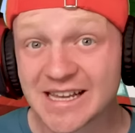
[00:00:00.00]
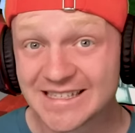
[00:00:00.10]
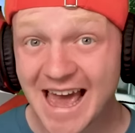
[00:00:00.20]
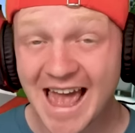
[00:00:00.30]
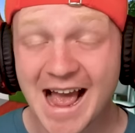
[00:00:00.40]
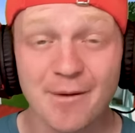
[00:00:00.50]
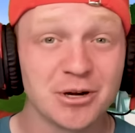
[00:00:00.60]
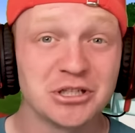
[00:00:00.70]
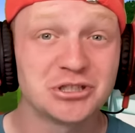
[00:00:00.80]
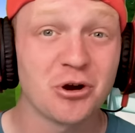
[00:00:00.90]
today, I'm
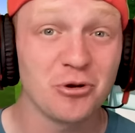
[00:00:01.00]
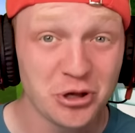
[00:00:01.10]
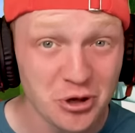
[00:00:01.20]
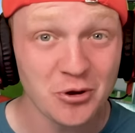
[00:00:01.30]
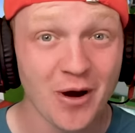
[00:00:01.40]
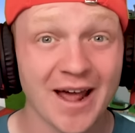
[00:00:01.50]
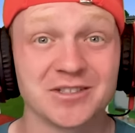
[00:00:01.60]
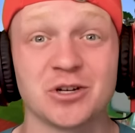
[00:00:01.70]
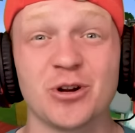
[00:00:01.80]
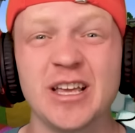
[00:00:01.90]
gonna show you how to
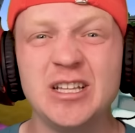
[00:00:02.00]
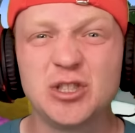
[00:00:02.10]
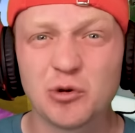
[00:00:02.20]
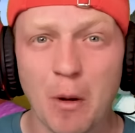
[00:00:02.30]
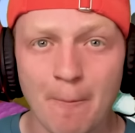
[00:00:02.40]
turn it into a